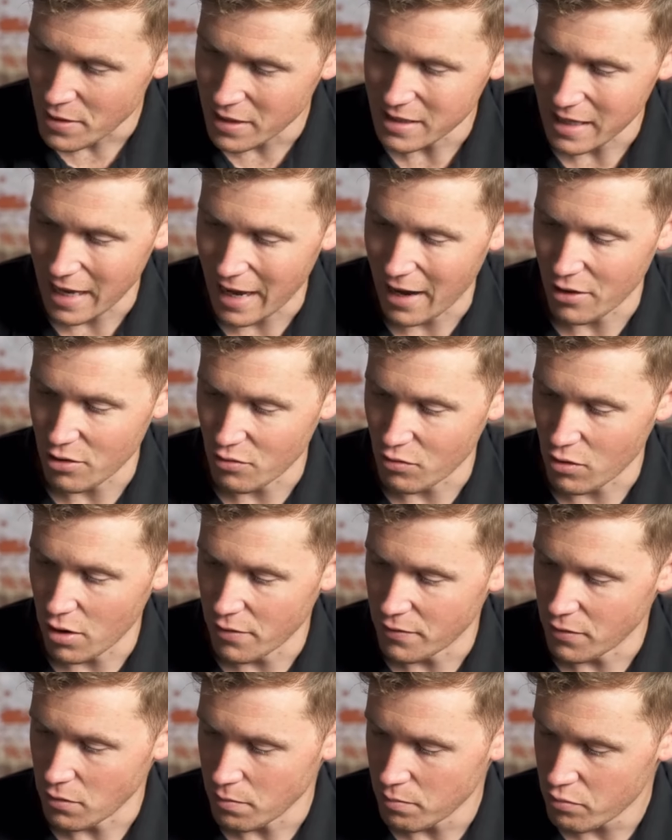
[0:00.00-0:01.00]
this out of the
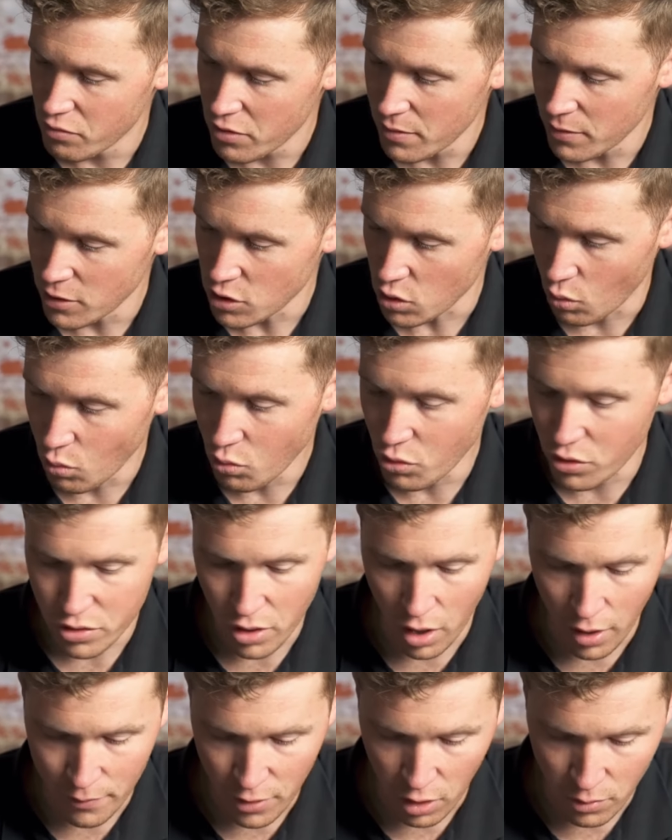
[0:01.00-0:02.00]
rifle pretty much all the
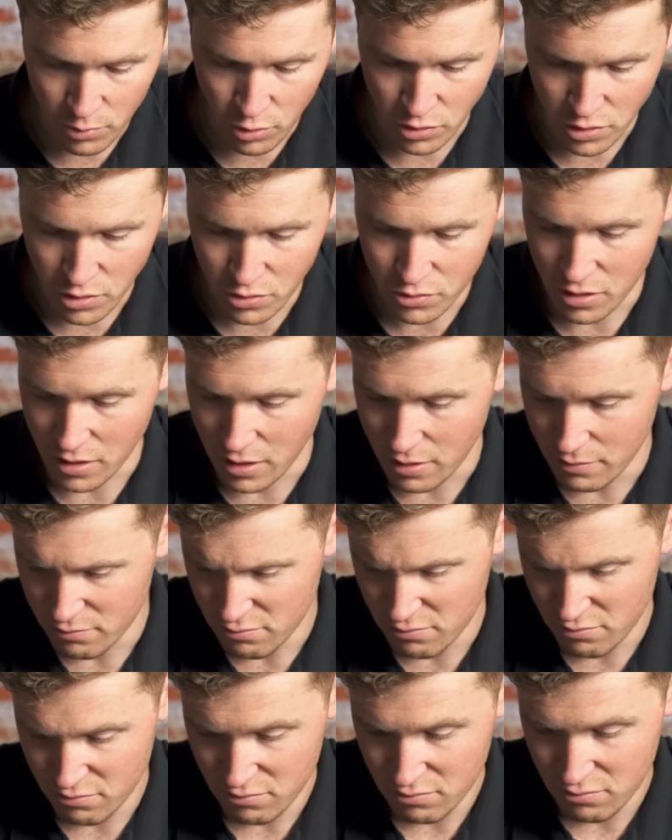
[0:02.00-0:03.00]
time that I'm not using it,
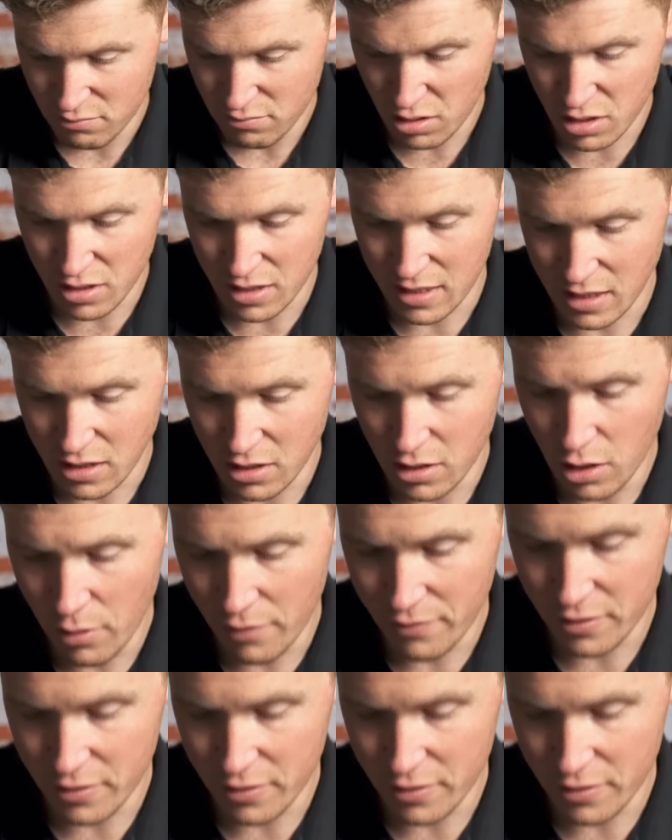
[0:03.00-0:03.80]
because it takes no